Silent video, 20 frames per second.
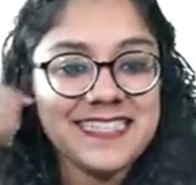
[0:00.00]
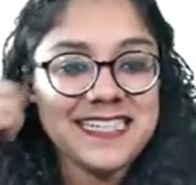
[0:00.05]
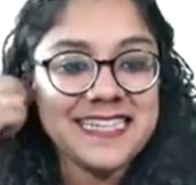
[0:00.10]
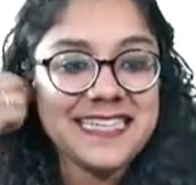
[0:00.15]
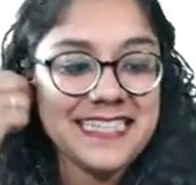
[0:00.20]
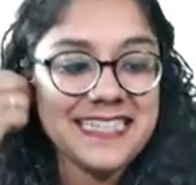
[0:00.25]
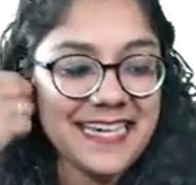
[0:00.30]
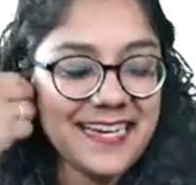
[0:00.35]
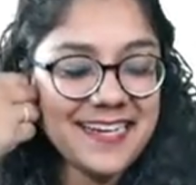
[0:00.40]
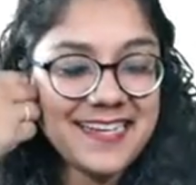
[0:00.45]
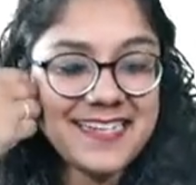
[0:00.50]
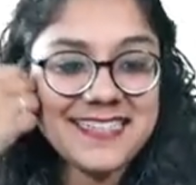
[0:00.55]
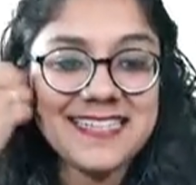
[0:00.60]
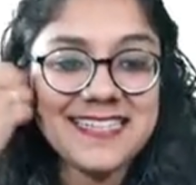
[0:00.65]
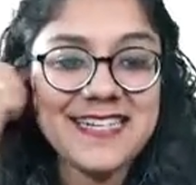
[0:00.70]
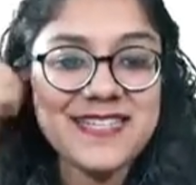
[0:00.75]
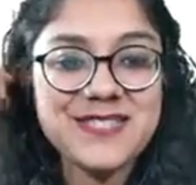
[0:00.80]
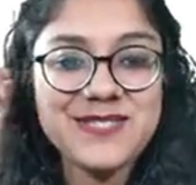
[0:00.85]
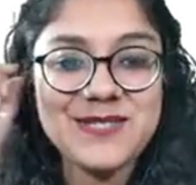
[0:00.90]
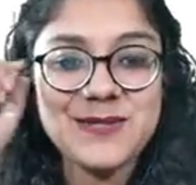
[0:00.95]
Yeah,
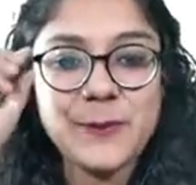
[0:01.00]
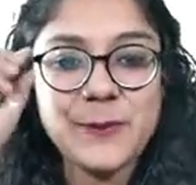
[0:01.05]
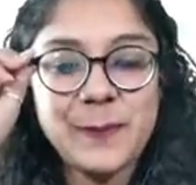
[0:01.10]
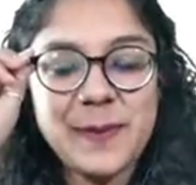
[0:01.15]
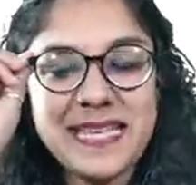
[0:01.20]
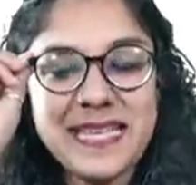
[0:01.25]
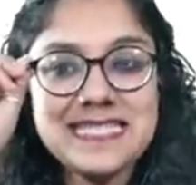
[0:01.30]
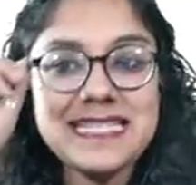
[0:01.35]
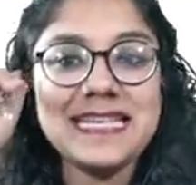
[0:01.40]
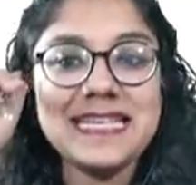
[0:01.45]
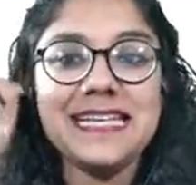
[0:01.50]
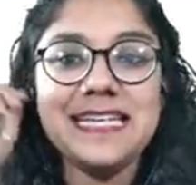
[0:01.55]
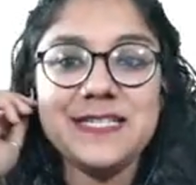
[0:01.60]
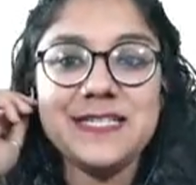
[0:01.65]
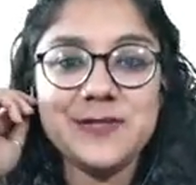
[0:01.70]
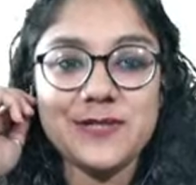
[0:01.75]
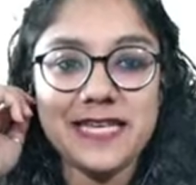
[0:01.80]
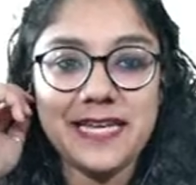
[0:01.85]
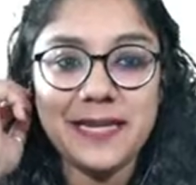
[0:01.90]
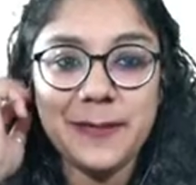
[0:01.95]
so basically
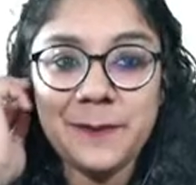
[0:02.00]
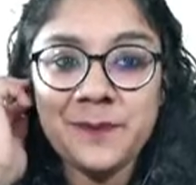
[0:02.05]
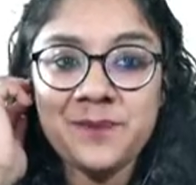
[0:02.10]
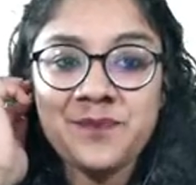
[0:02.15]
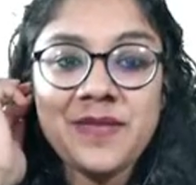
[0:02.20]
today